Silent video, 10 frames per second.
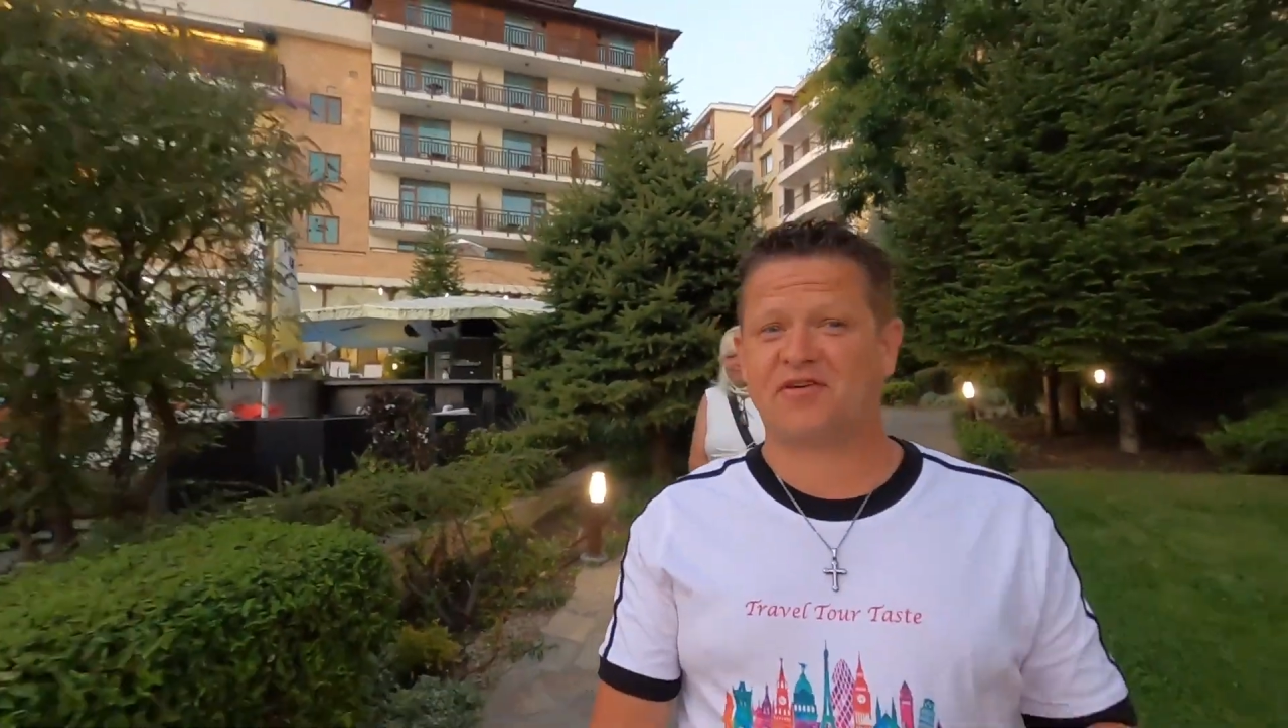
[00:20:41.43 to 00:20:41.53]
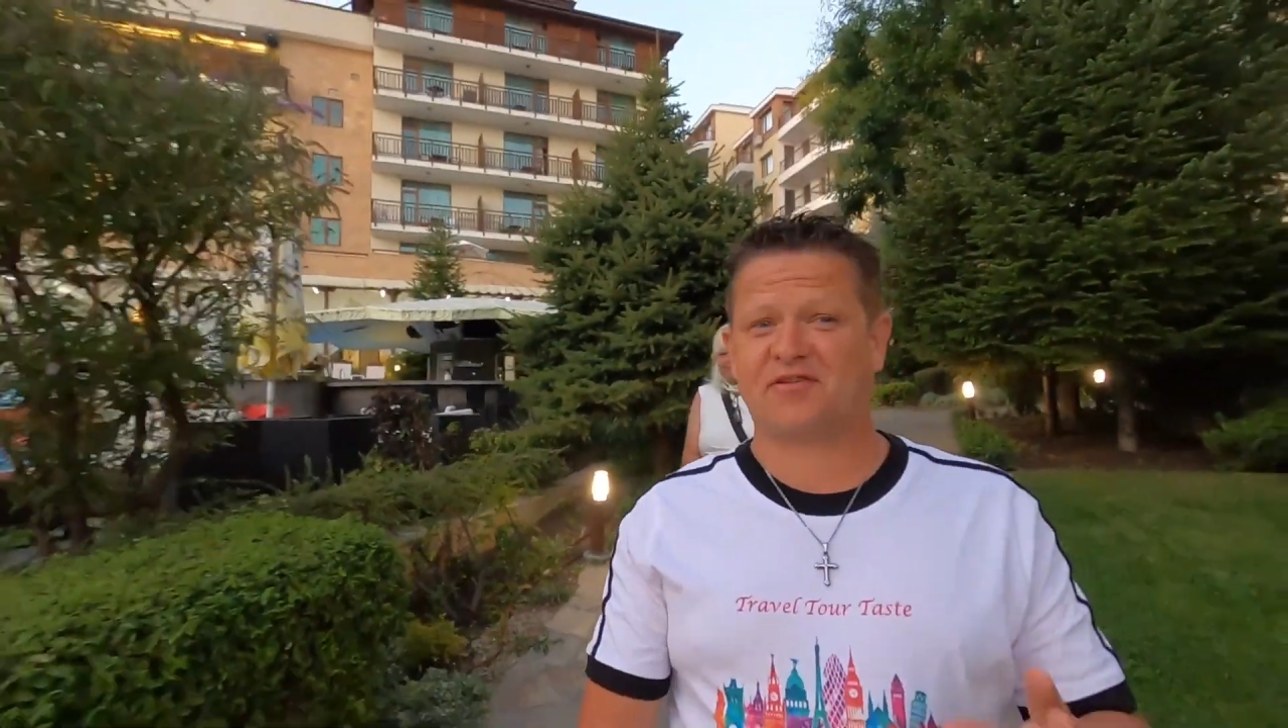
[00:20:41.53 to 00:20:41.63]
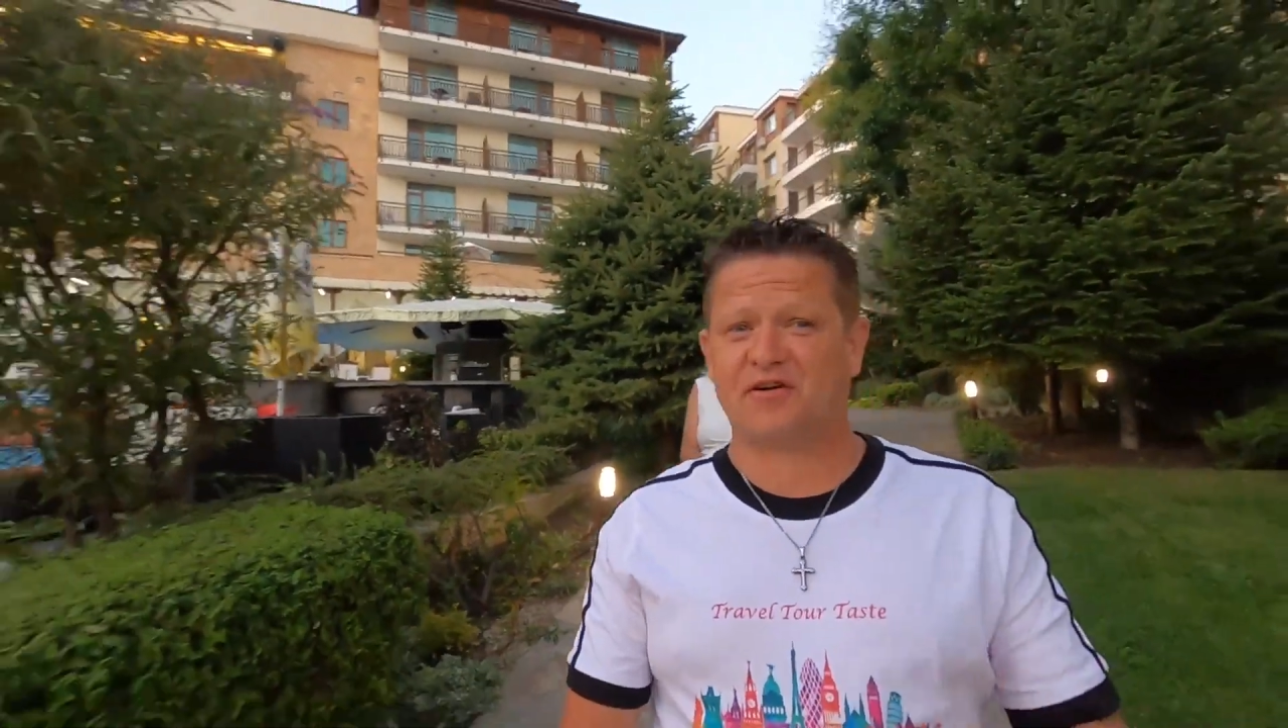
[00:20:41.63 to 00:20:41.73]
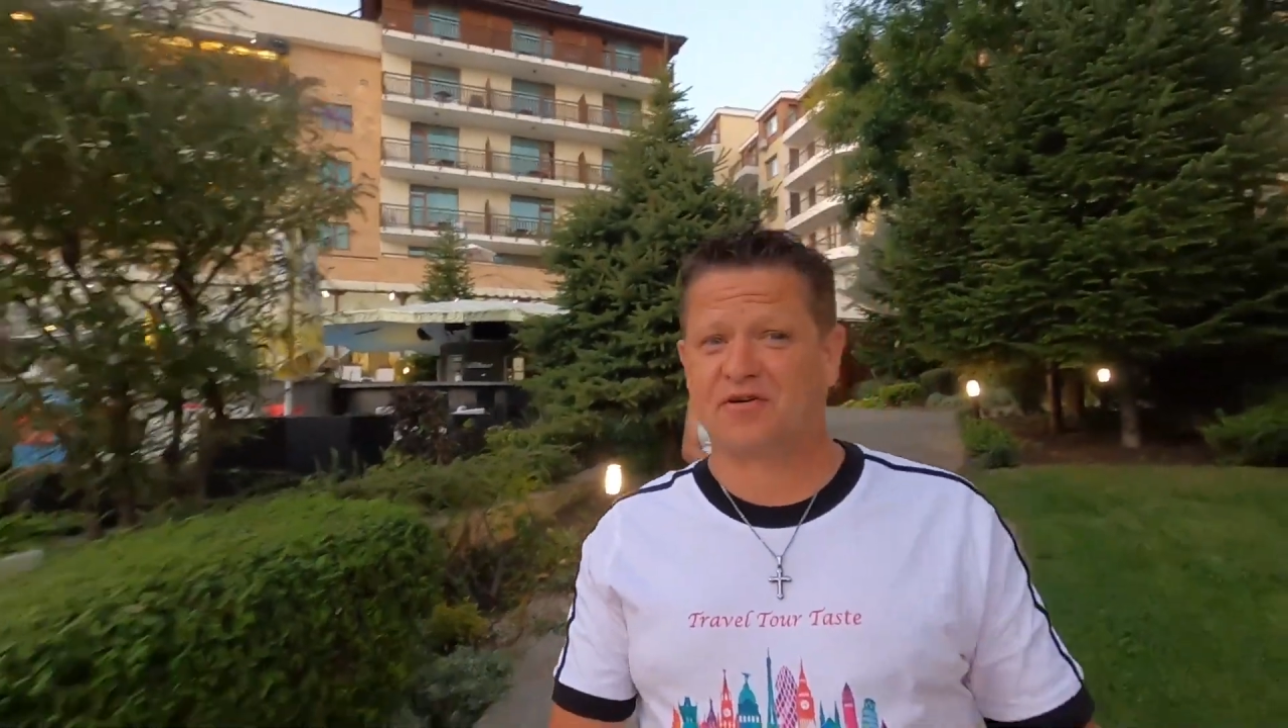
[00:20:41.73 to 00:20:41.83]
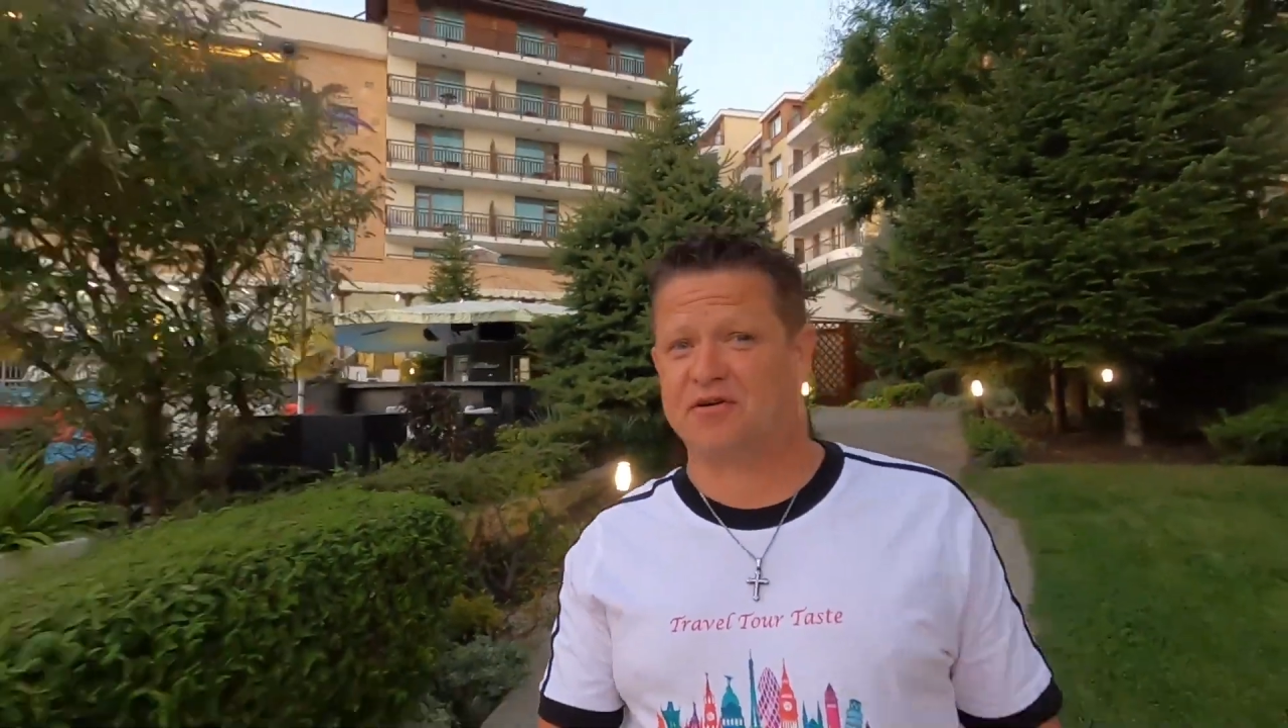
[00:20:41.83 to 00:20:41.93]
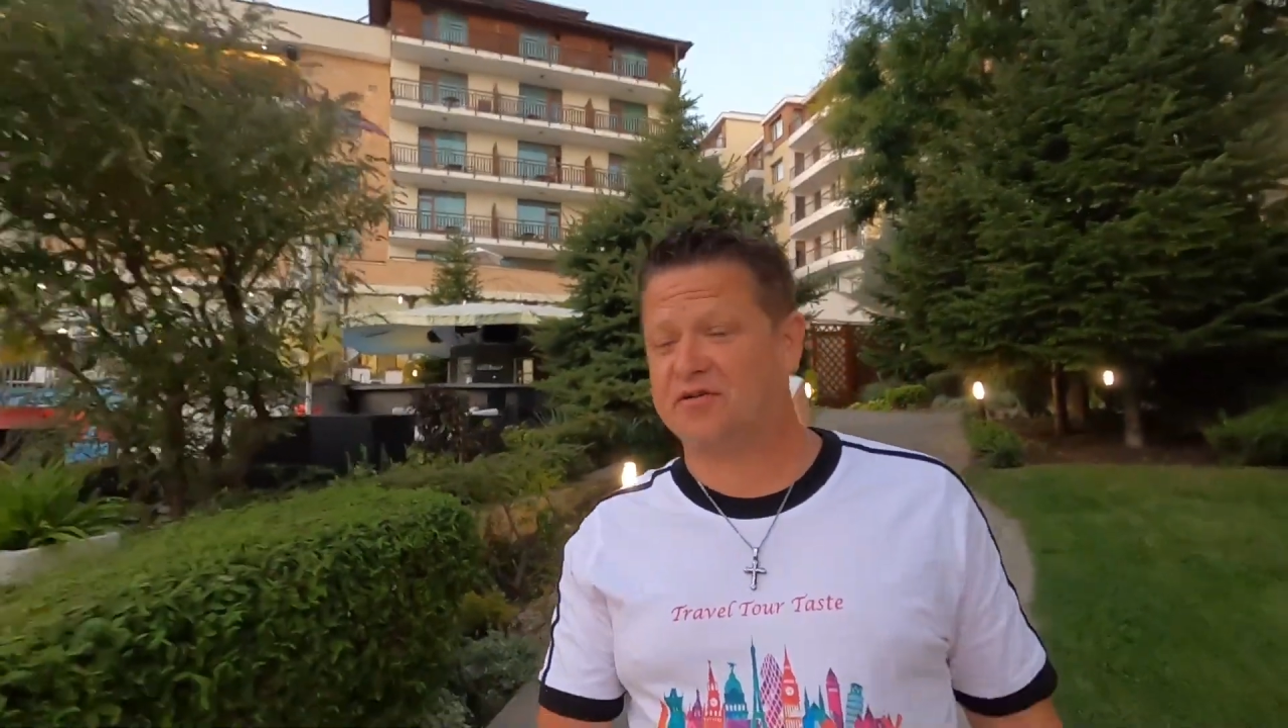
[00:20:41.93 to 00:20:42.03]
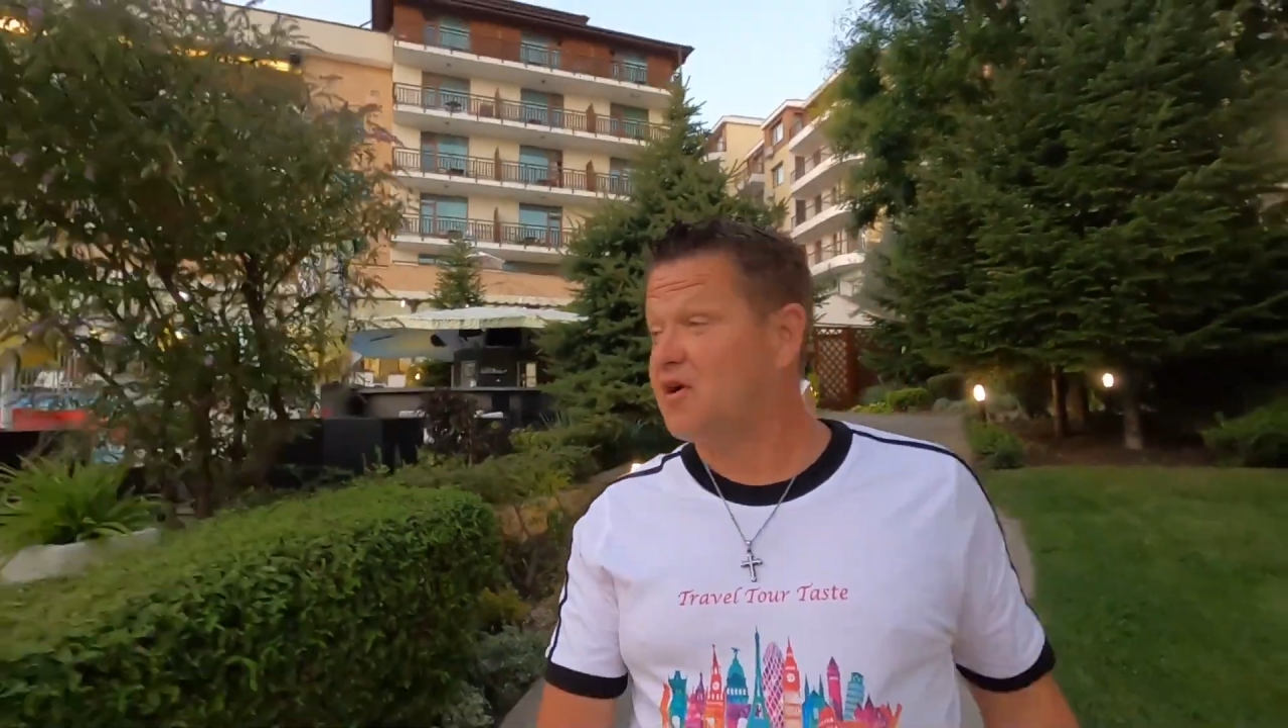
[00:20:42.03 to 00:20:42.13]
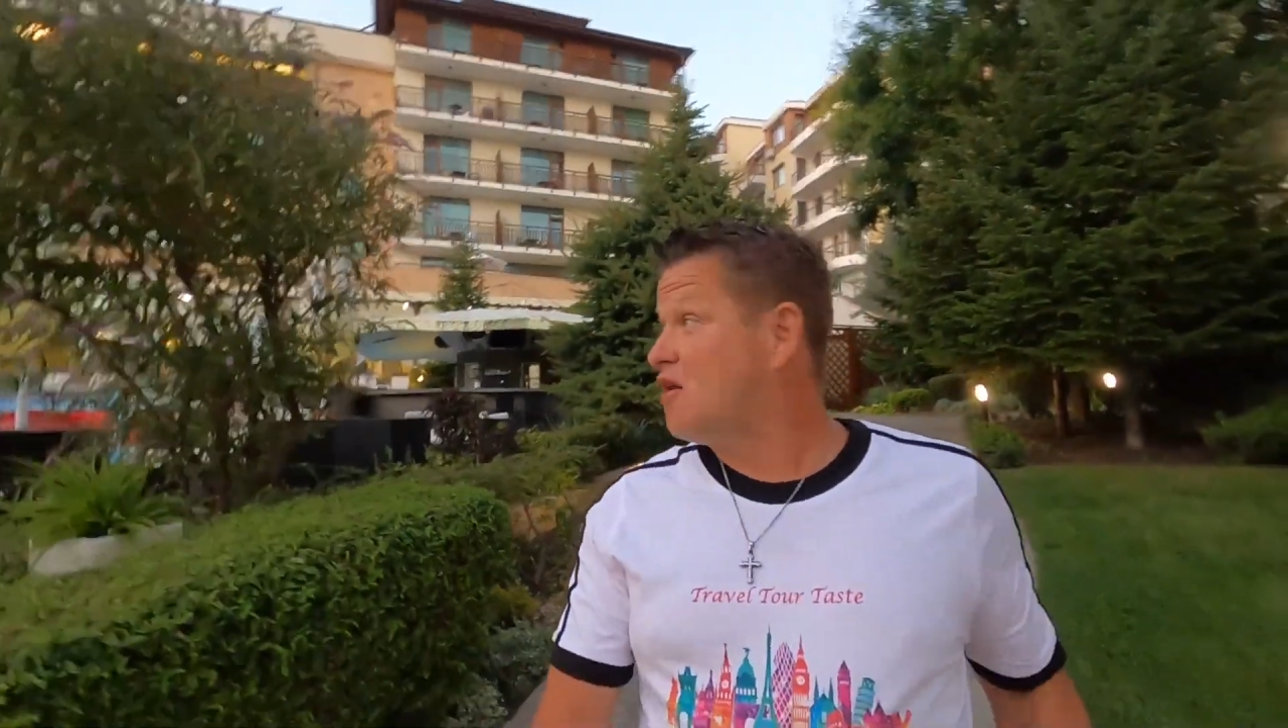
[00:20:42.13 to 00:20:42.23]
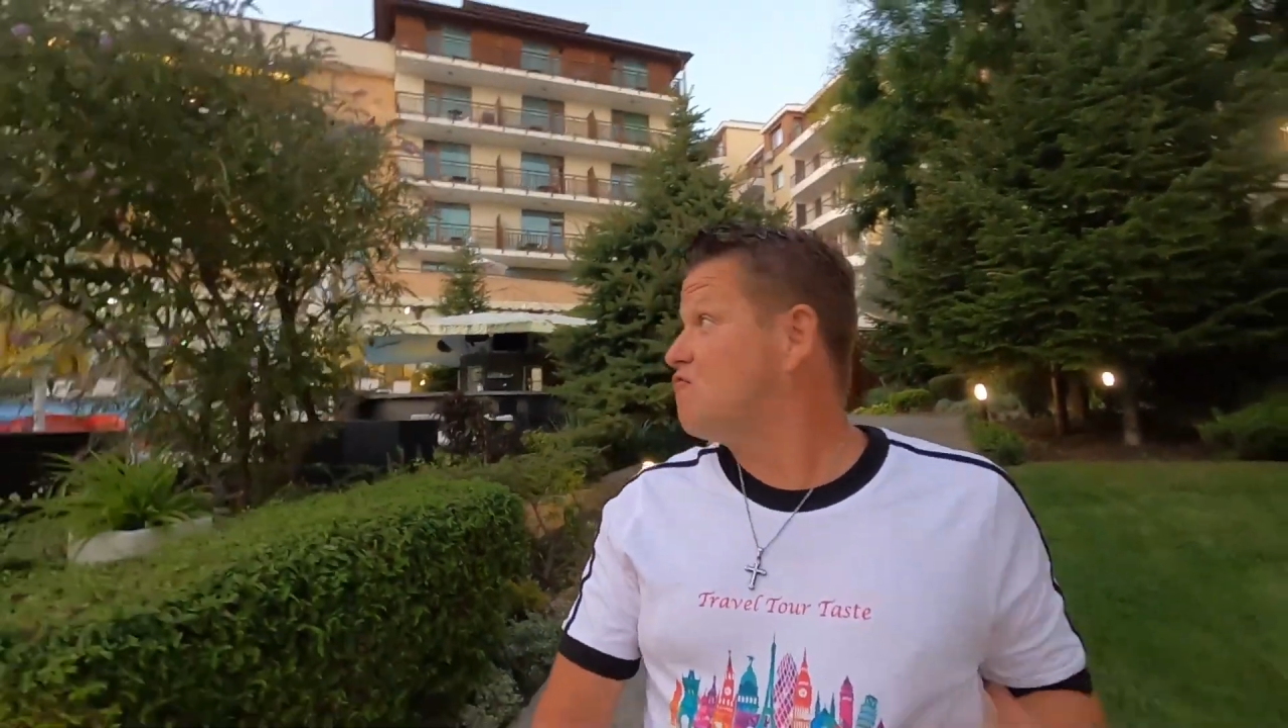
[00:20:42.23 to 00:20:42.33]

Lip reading: as I could